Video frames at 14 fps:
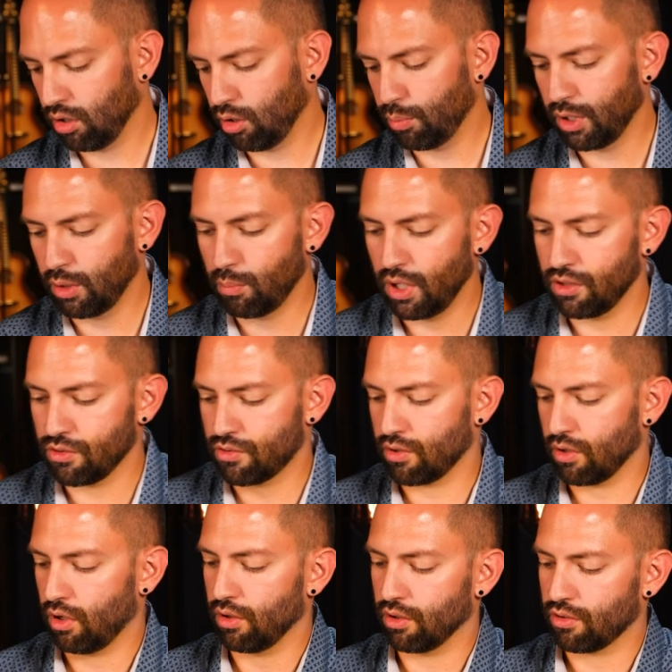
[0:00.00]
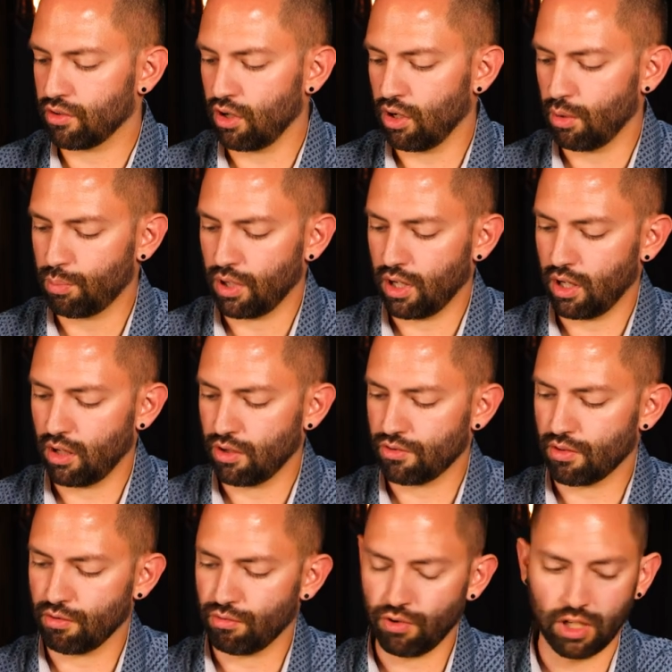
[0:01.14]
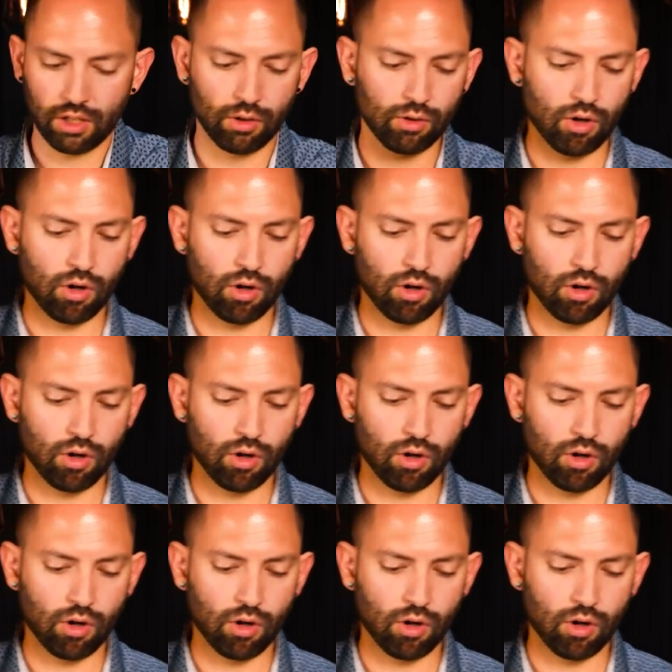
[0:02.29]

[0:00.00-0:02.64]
little bit of mint on the top as the final